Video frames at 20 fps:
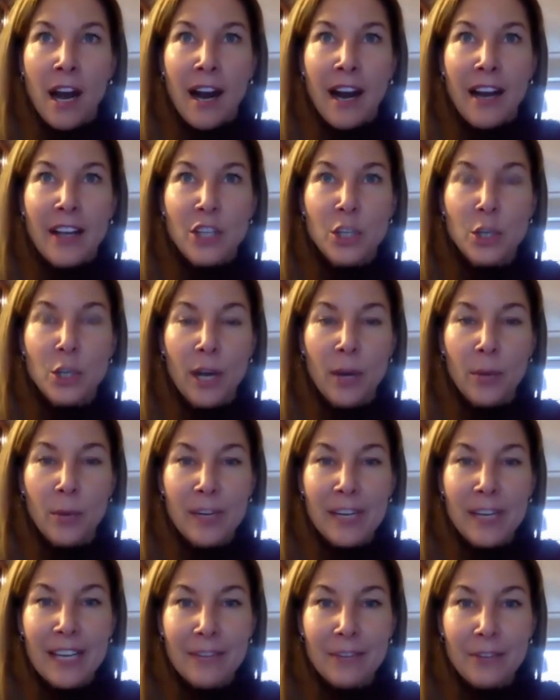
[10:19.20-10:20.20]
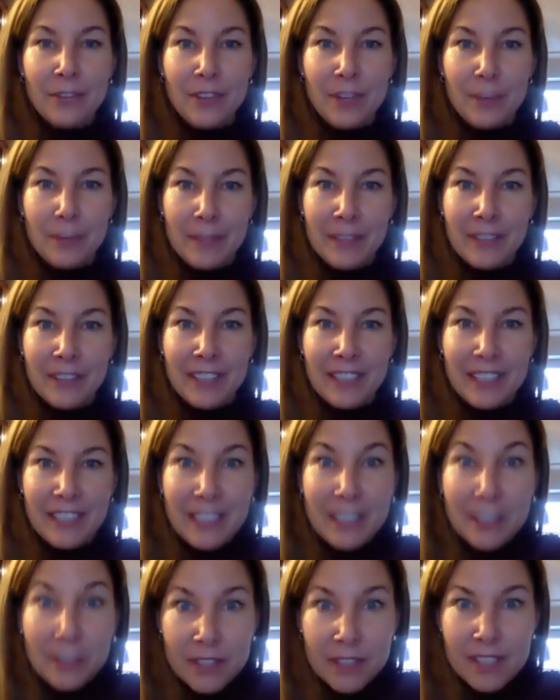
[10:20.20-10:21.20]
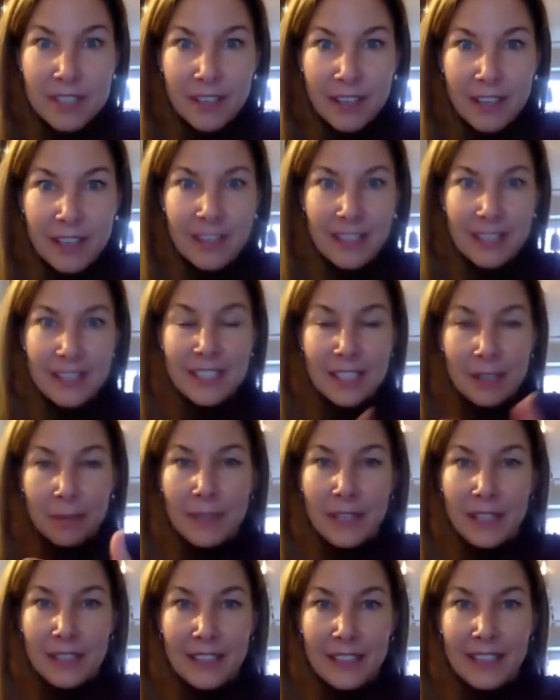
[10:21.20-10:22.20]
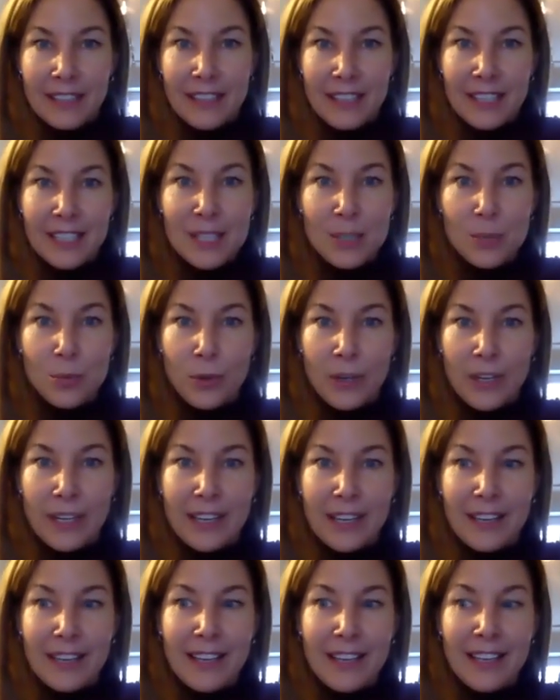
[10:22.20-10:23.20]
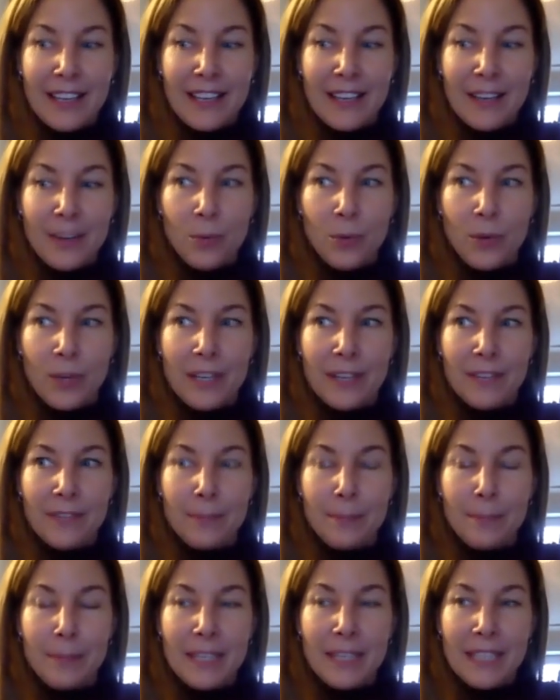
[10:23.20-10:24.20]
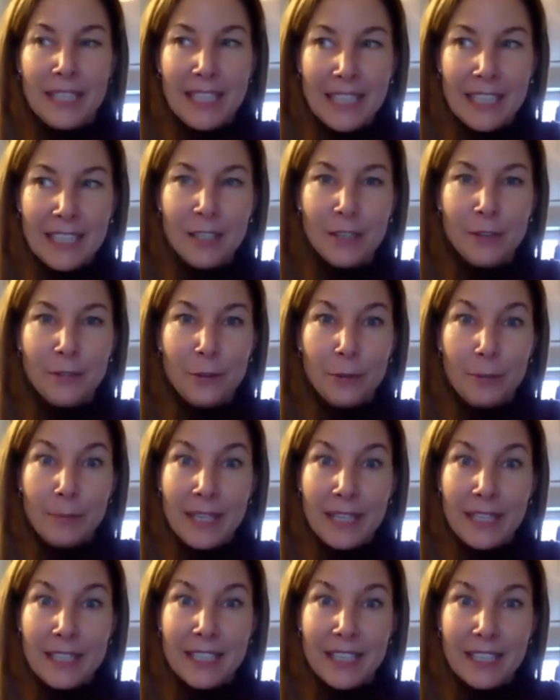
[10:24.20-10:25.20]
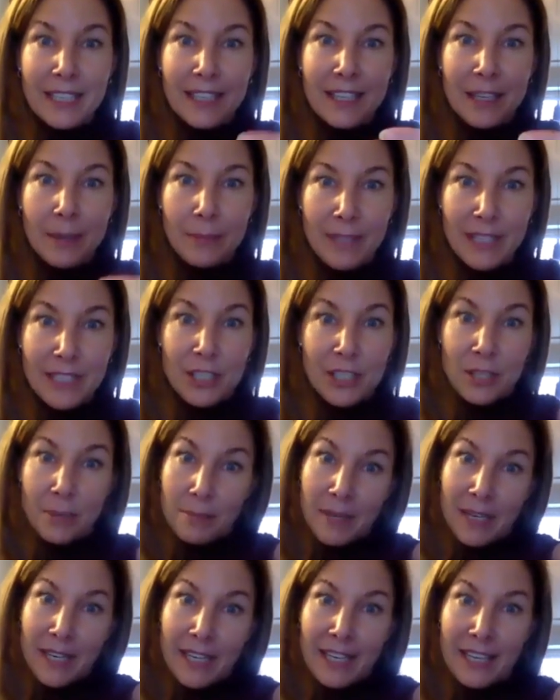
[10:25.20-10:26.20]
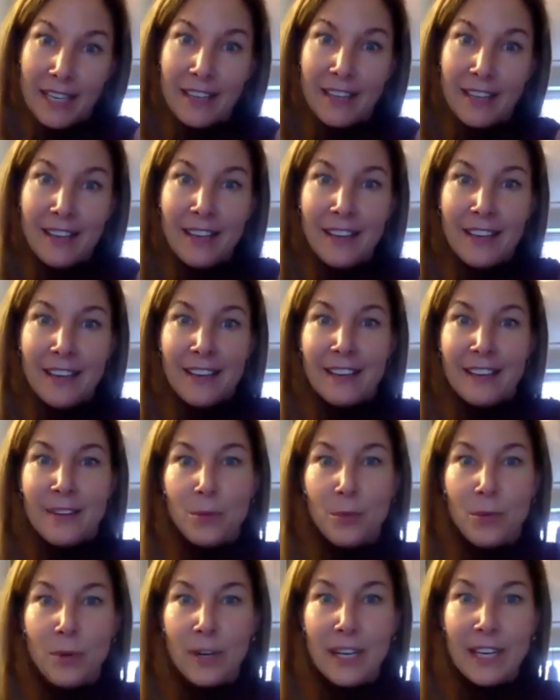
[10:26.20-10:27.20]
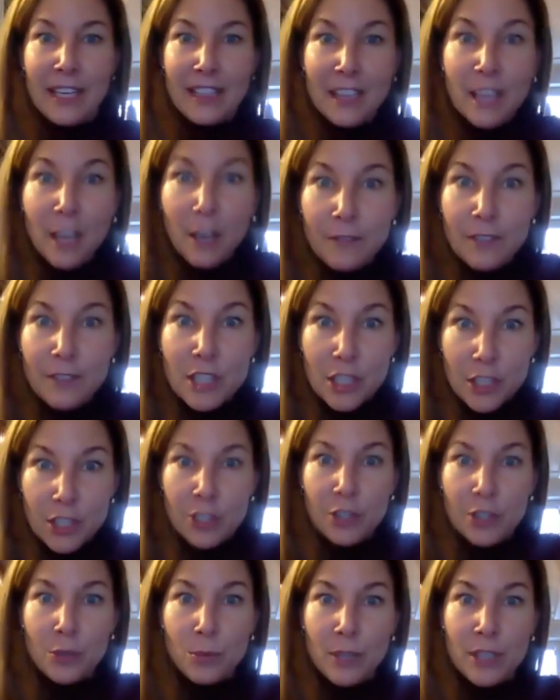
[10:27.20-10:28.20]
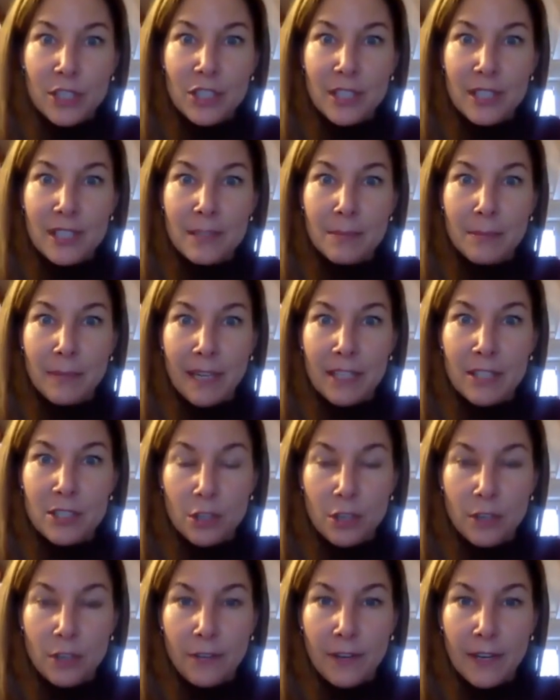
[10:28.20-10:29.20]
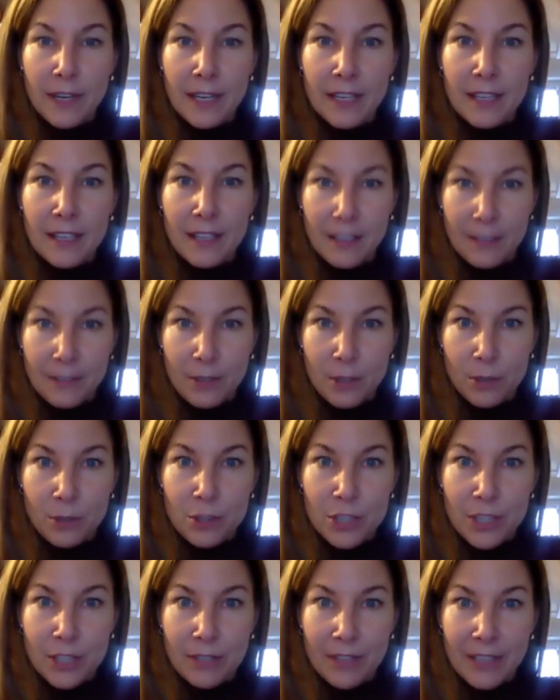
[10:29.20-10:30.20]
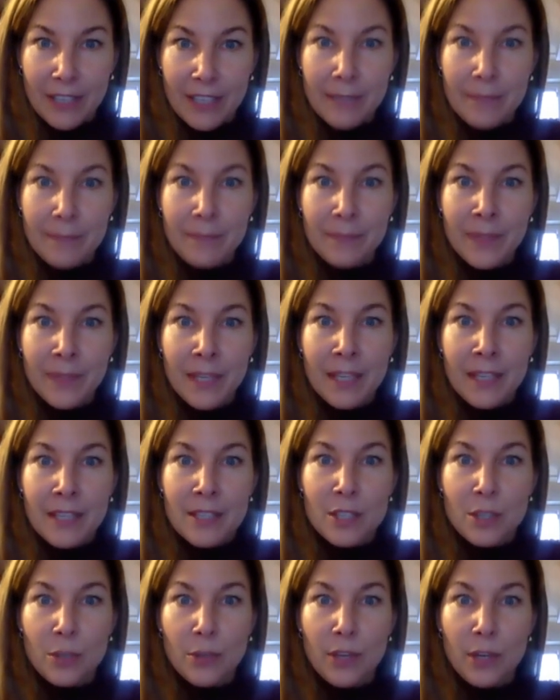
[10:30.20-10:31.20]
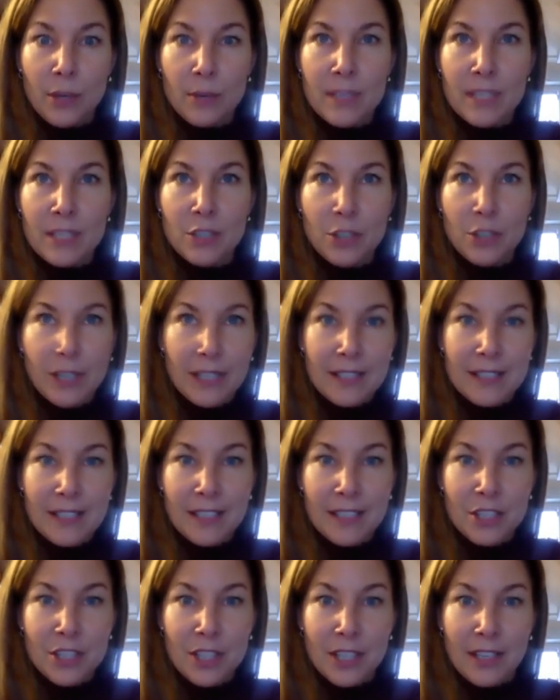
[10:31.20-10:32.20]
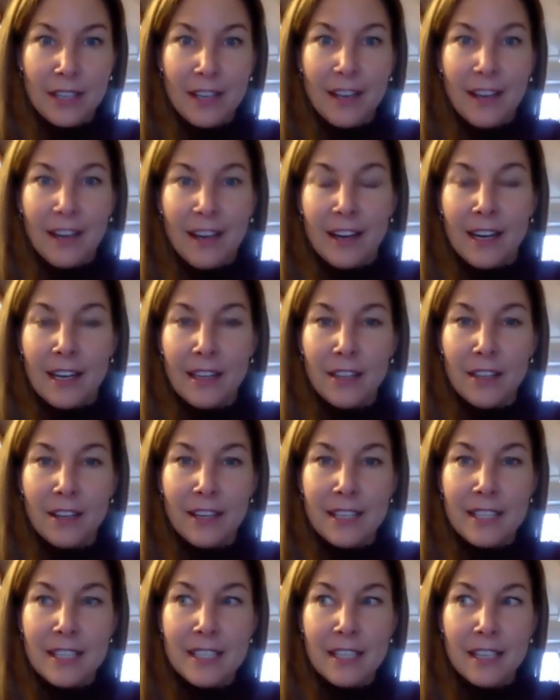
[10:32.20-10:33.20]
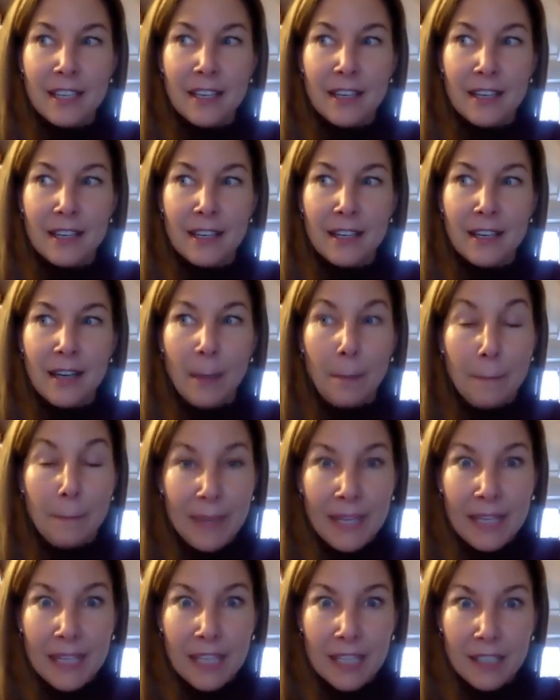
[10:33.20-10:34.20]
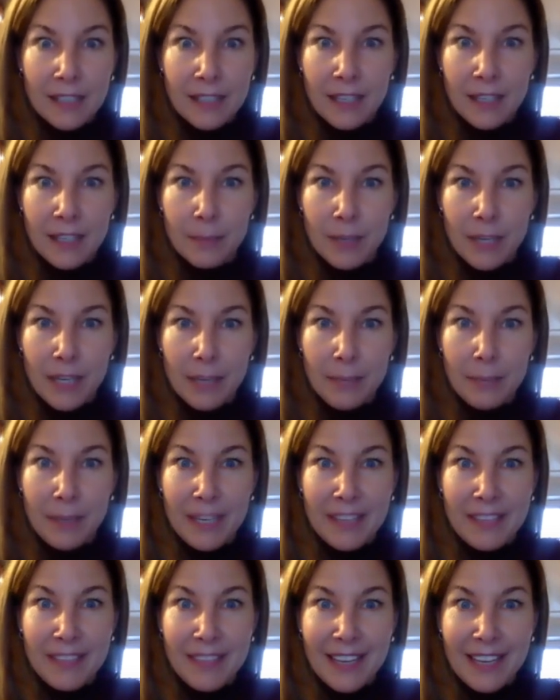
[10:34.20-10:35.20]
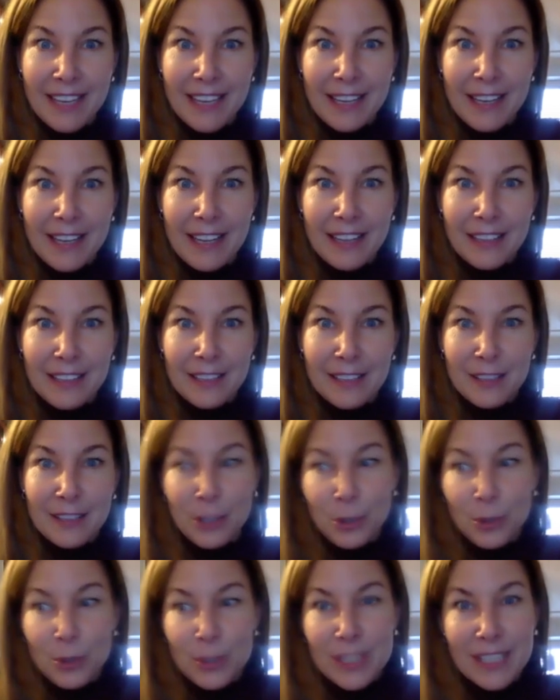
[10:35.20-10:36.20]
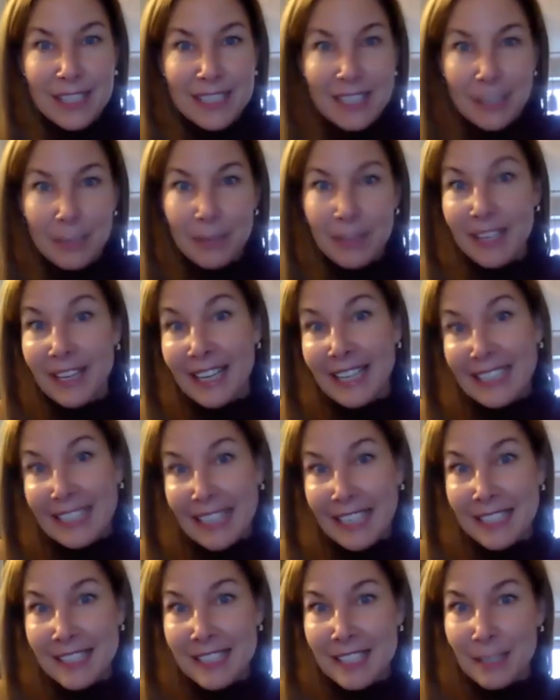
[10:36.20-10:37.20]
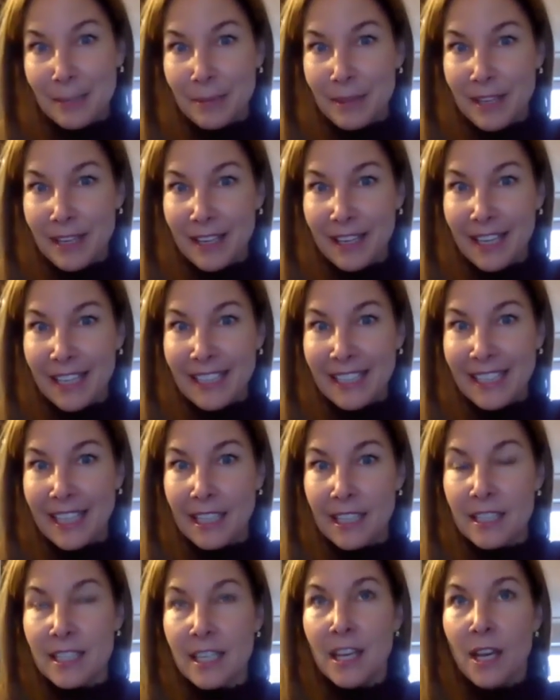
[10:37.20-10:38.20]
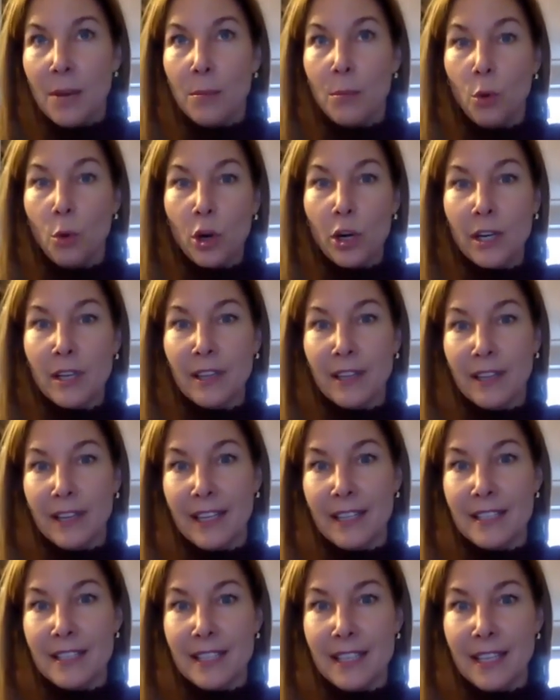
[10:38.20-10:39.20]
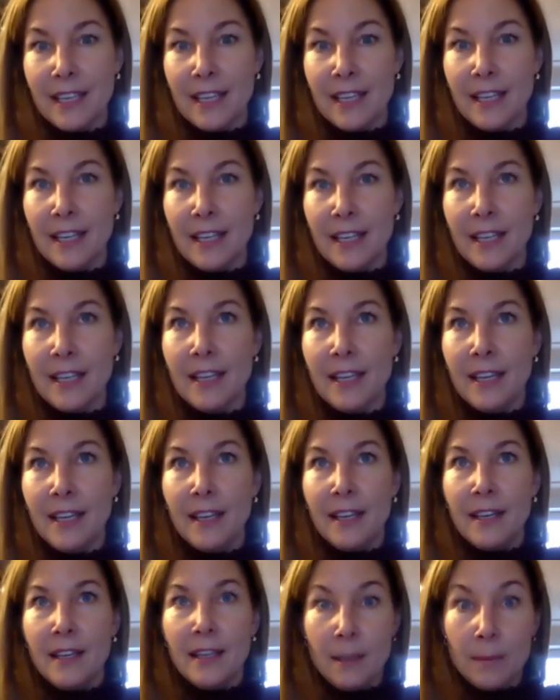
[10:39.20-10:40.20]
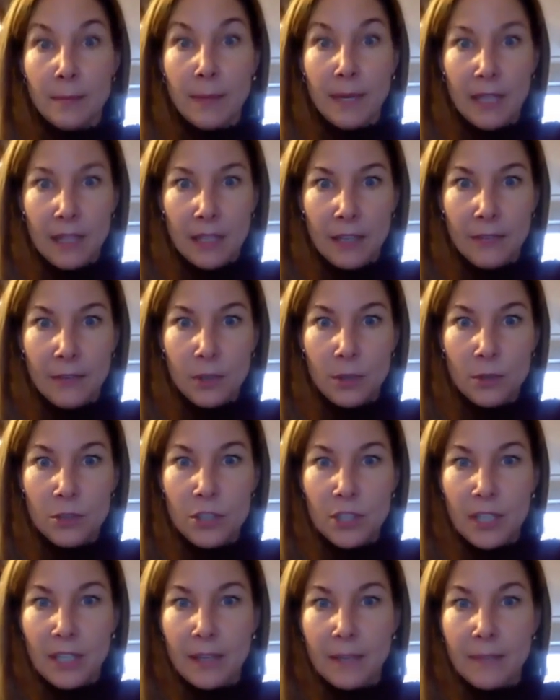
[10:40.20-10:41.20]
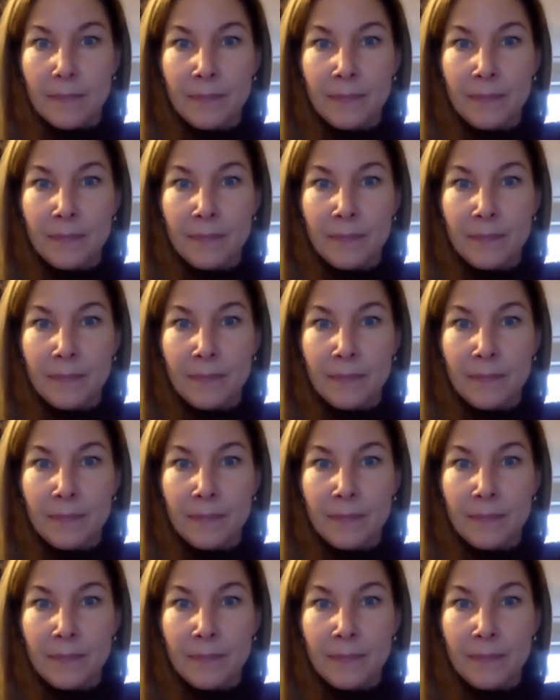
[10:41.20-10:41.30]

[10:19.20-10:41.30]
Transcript: you I would never in a million years thought that something like this would have, uh, would have been needed for me to come into my what I love to do, which is my certified life coaching, right? So there was a transition. I lost uh, a big client of mine, but in that losing something, I gained something. I gained more clients in in my life coaching,